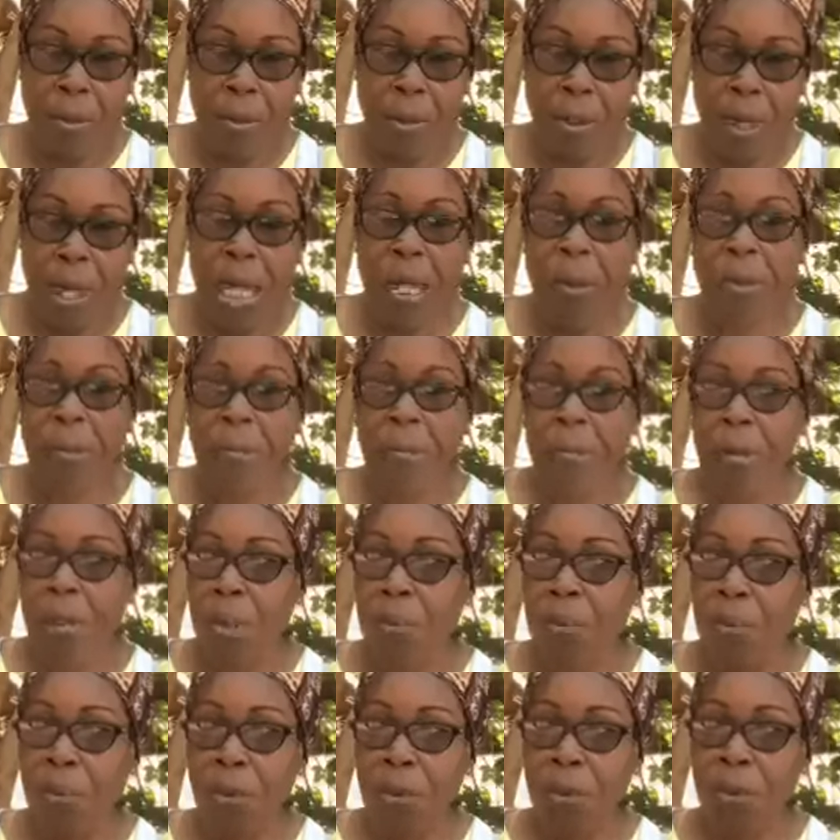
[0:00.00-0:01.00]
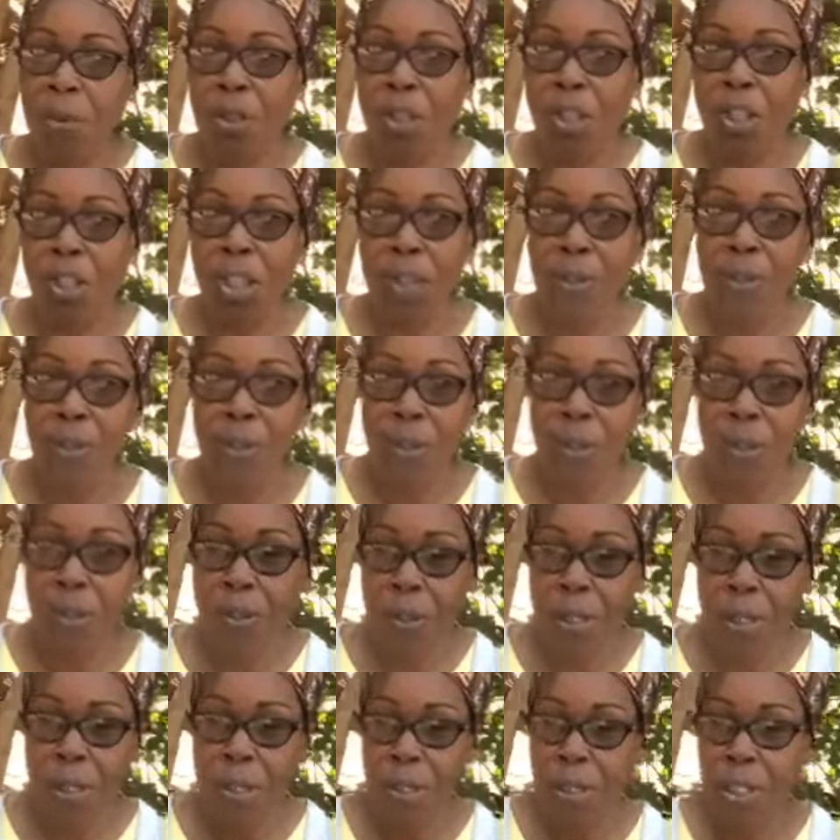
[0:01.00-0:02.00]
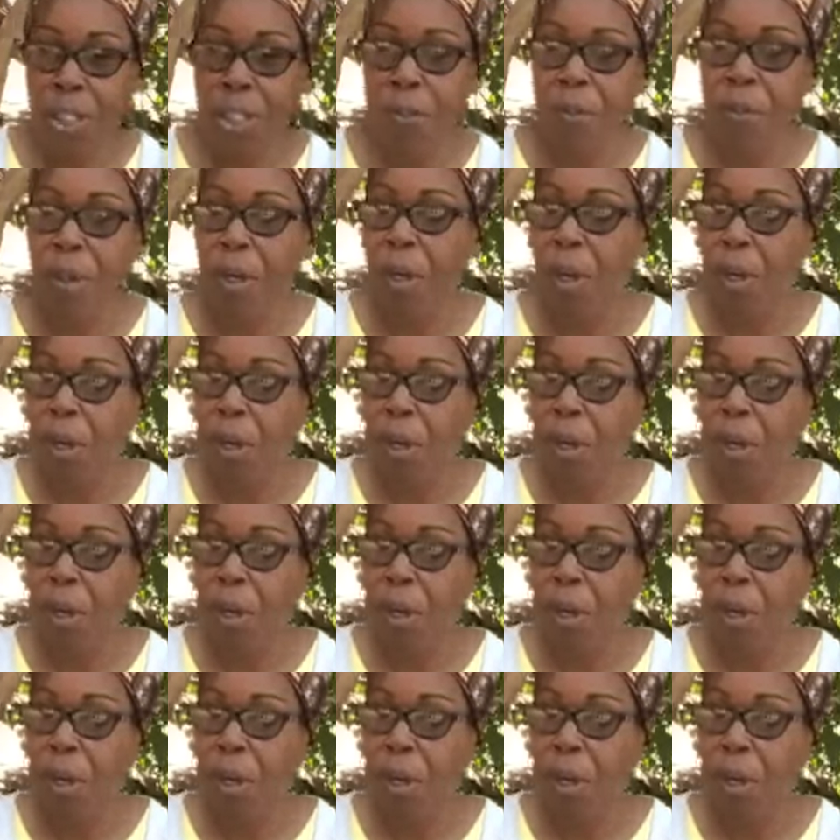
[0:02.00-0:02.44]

to help boost your immune system